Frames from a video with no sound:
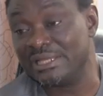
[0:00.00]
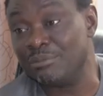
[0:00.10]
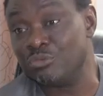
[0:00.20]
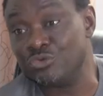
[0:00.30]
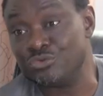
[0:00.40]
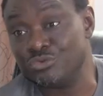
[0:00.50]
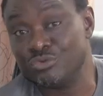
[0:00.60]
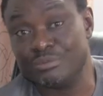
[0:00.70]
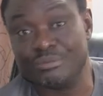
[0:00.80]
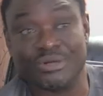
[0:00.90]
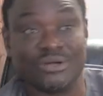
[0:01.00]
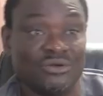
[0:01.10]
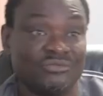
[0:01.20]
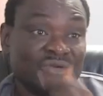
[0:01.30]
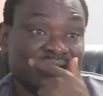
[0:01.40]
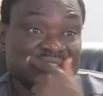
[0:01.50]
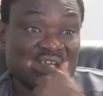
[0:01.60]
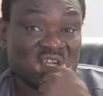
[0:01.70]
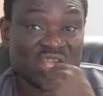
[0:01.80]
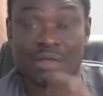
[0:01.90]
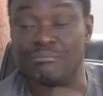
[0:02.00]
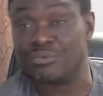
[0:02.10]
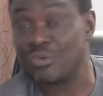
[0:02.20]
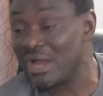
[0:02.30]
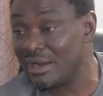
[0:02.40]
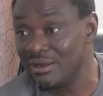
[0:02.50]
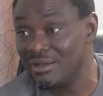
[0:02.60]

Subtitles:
an MOU, Memorandum of Understanding, can broker.